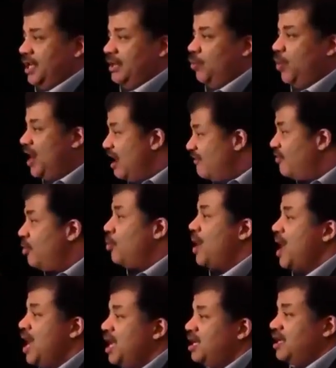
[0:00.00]
in whatever
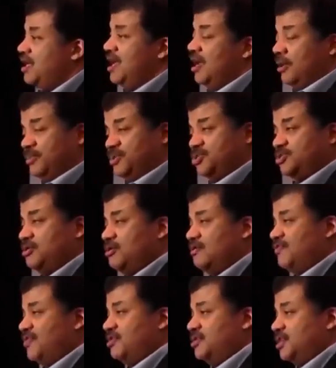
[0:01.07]
way can help
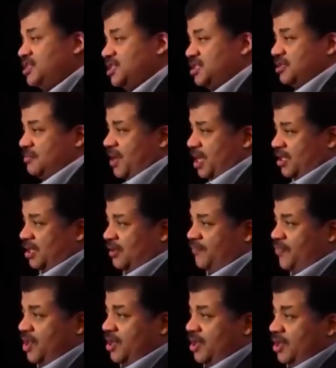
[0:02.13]
serve their decision-making
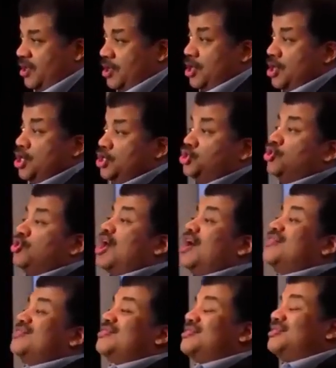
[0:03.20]
so
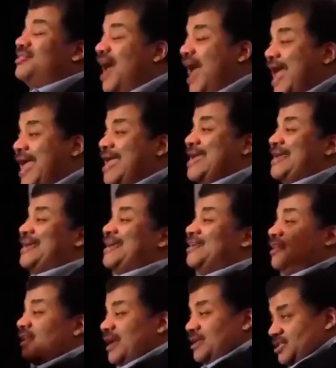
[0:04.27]
that they can
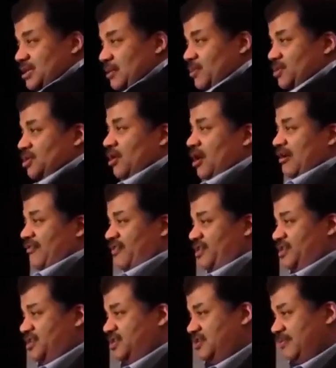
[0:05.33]
elect someone to
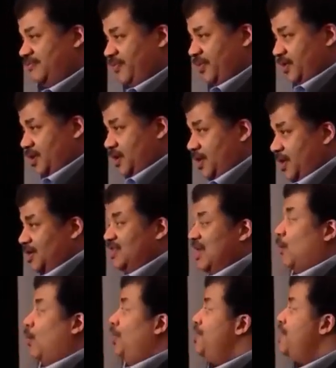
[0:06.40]
office
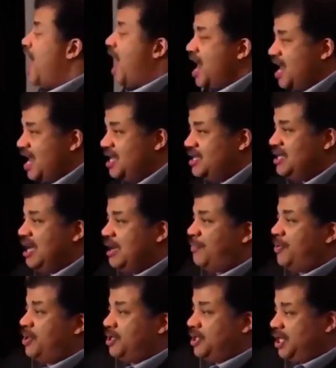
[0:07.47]
that will not end
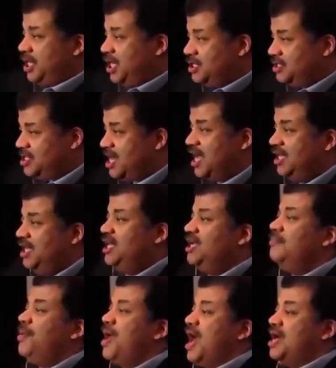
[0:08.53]
up in daily
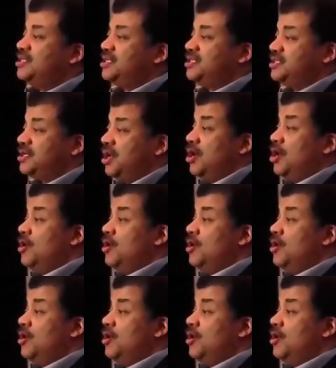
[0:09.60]
impasses,